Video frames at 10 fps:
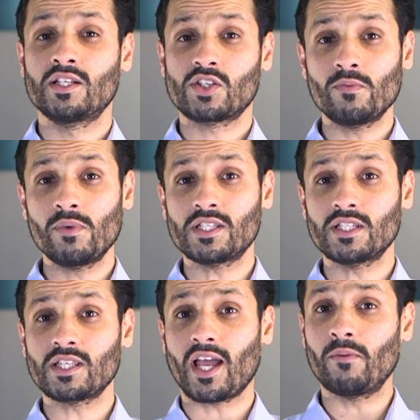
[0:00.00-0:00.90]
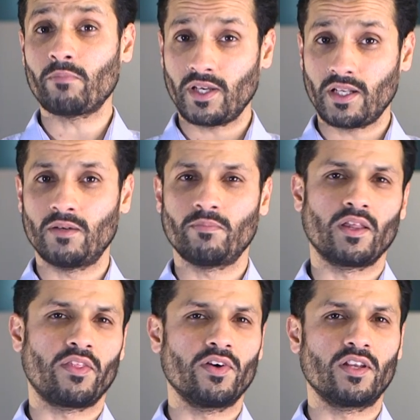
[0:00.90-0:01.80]
submitted and paid up
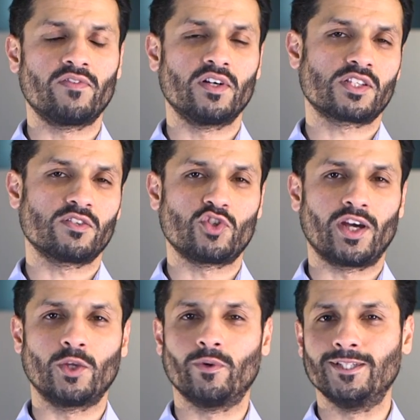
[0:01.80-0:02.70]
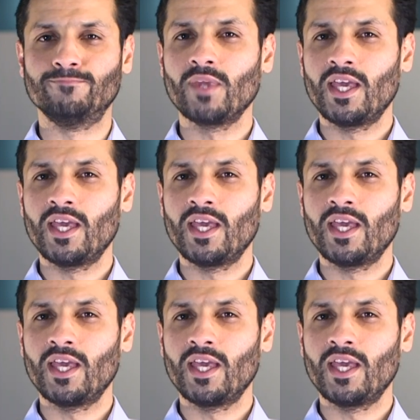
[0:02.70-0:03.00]
by the 31st of January.